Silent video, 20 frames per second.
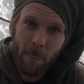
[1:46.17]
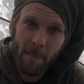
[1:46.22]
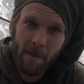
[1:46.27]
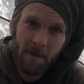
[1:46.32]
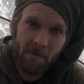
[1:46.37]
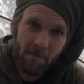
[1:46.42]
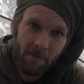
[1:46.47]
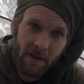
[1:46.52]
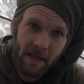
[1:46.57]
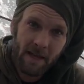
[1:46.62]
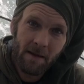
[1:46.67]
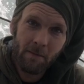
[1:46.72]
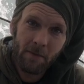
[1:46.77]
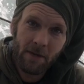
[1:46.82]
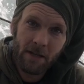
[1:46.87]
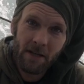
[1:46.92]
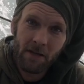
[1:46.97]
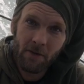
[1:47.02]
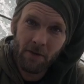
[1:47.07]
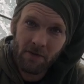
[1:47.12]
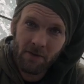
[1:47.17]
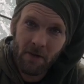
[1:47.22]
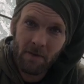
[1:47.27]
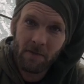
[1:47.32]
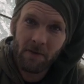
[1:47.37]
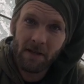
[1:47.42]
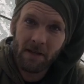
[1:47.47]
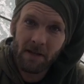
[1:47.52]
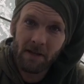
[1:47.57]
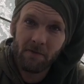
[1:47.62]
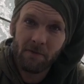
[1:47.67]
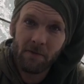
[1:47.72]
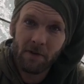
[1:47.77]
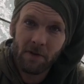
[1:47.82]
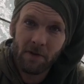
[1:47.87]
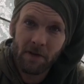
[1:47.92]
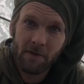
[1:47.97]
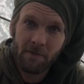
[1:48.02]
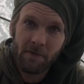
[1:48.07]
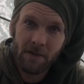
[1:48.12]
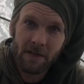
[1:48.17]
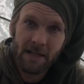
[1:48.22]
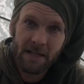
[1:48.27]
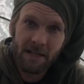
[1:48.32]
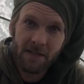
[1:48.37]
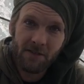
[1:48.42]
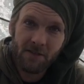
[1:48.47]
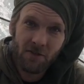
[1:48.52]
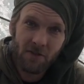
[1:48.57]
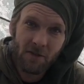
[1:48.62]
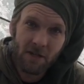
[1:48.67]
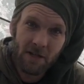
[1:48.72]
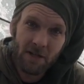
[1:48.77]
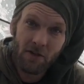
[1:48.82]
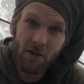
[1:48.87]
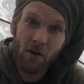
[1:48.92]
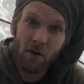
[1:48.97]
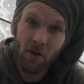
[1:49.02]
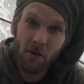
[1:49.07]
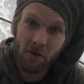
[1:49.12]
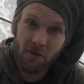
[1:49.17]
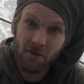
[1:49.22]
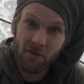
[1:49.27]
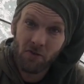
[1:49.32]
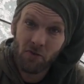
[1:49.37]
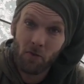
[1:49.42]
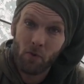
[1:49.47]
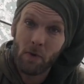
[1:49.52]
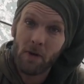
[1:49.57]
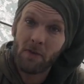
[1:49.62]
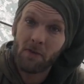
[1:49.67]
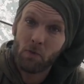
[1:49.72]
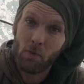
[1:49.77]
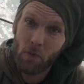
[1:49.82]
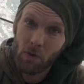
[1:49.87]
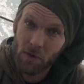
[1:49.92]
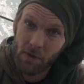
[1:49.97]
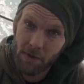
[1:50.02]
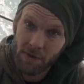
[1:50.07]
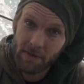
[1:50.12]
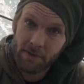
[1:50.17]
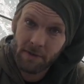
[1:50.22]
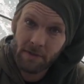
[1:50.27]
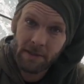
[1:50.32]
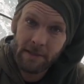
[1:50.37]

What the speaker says: a family or something, if you needed to, and a dog or two with wood